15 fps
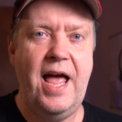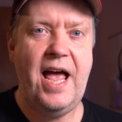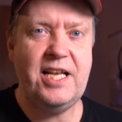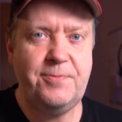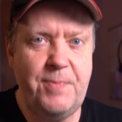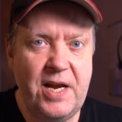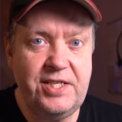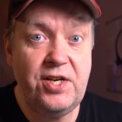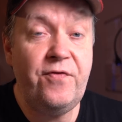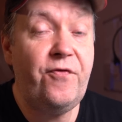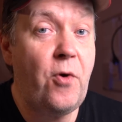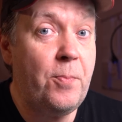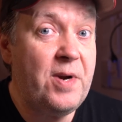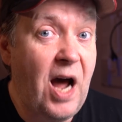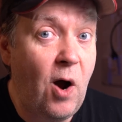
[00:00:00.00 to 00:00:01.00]
As mentioned,
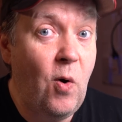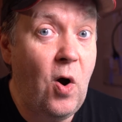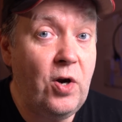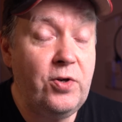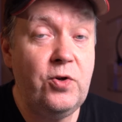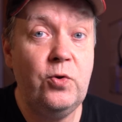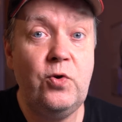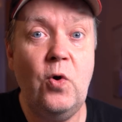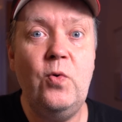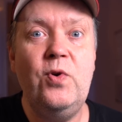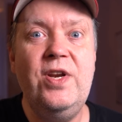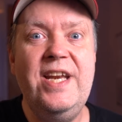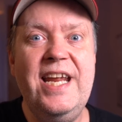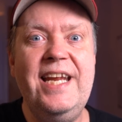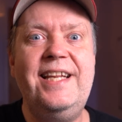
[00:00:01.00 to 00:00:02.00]
from now on, you
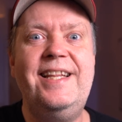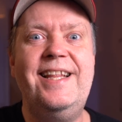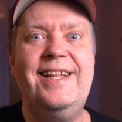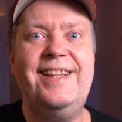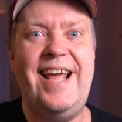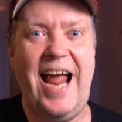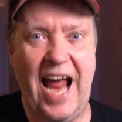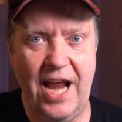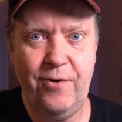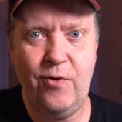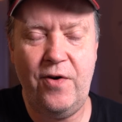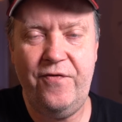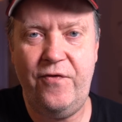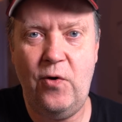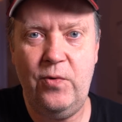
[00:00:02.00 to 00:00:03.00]
don't need the
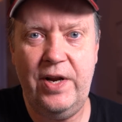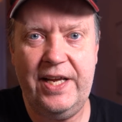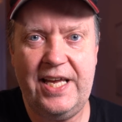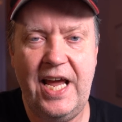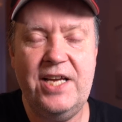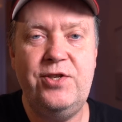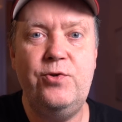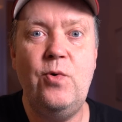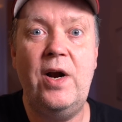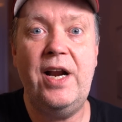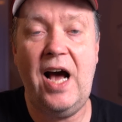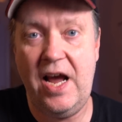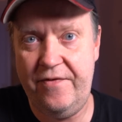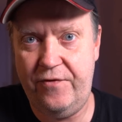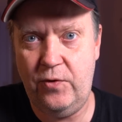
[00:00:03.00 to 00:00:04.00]
Android phone in case you are an
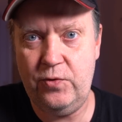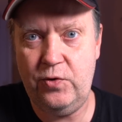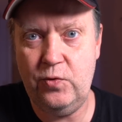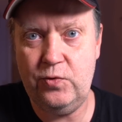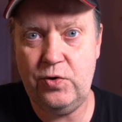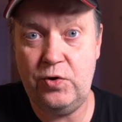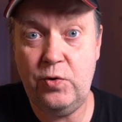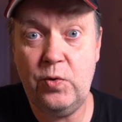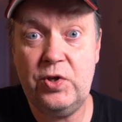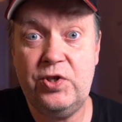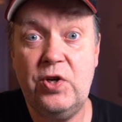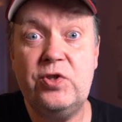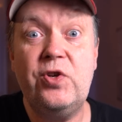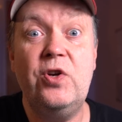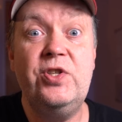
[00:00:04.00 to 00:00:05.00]
iPhone user. You can
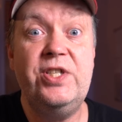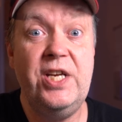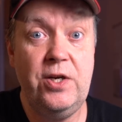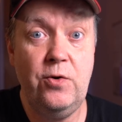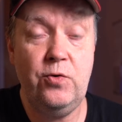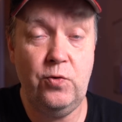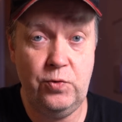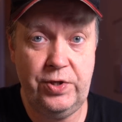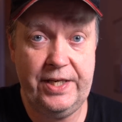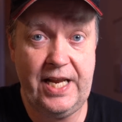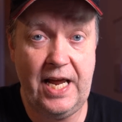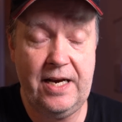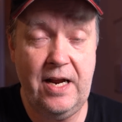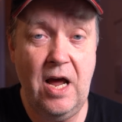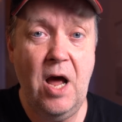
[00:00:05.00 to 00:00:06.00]
just continue using
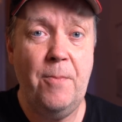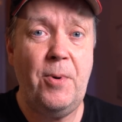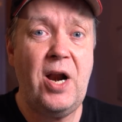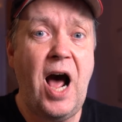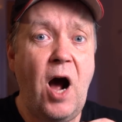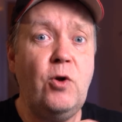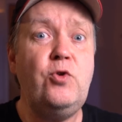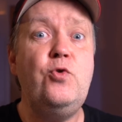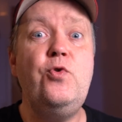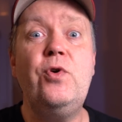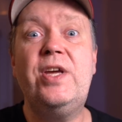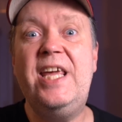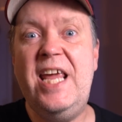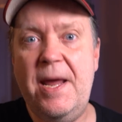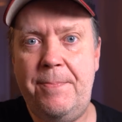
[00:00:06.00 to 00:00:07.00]
that. But how do you
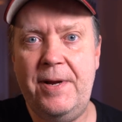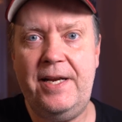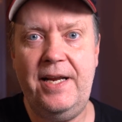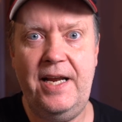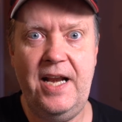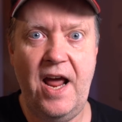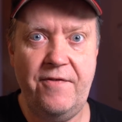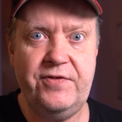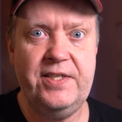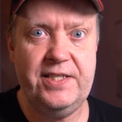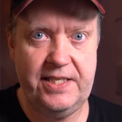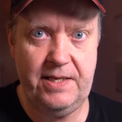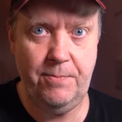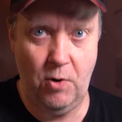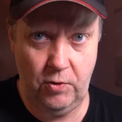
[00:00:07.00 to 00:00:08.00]
keep it in
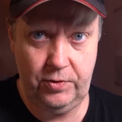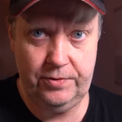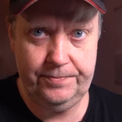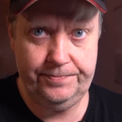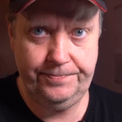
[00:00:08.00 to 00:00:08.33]
FCC mode?